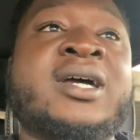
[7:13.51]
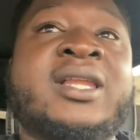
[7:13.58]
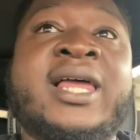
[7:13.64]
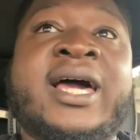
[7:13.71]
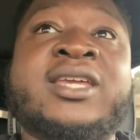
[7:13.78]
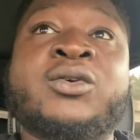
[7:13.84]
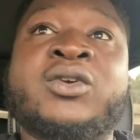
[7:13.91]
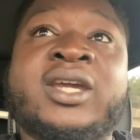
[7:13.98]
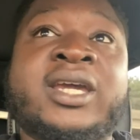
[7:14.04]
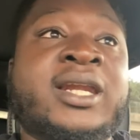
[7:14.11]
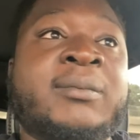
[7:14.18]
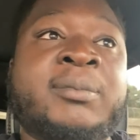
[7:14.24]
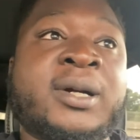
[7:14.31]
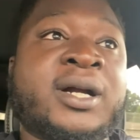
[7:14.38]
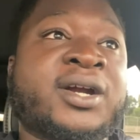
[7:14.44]
Like, you can get
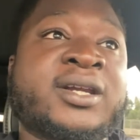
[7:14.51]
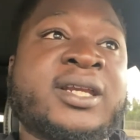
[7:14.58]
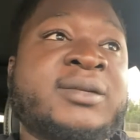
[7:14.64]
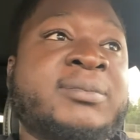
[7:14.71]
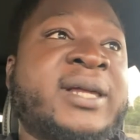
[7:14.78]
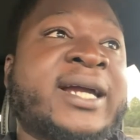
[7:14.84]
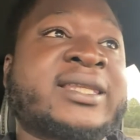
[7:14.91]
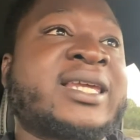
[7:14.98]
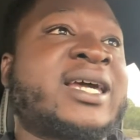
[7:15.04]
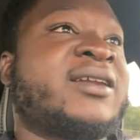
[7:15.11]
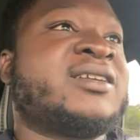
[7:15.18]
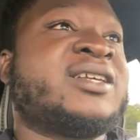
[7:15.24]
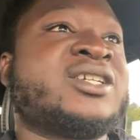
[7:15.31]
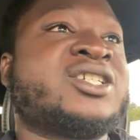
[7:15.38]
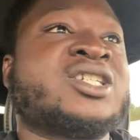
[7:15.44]
a burgundy blacked out
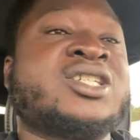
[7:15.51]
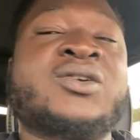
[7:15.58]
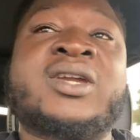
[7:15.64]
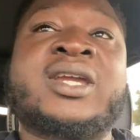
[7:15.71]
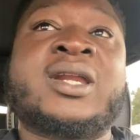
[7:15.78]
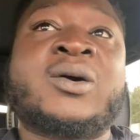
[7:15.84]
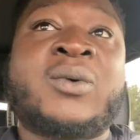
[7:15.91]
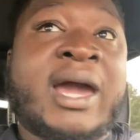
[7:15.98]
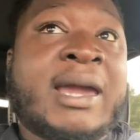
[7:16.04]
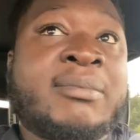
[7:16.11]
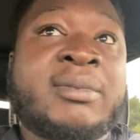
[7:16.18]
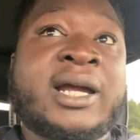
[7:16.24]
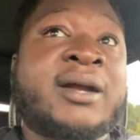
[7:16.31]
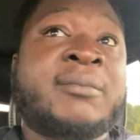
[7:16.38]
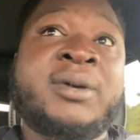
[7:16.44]
edition. You can get a white
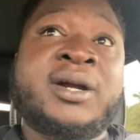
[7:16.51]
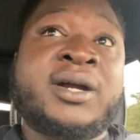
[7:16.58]
blacked